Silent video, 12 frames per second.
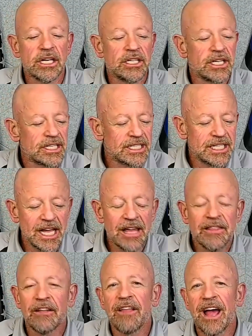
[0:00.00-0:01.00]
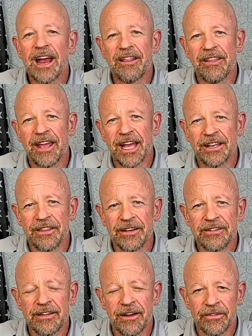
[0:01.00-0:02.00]
to see the light at the end of the
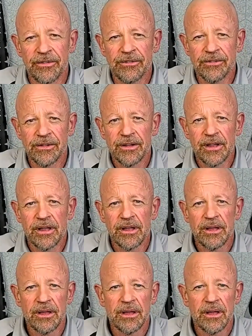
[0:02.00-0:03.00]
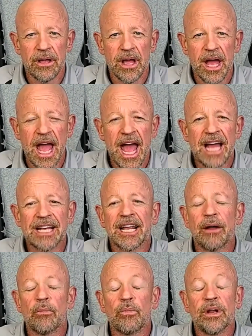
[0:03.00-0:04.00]
tunnel
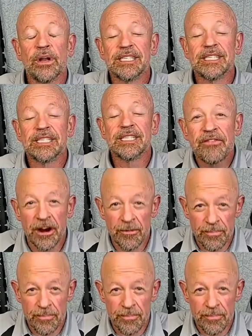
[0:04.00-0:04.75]
and receive their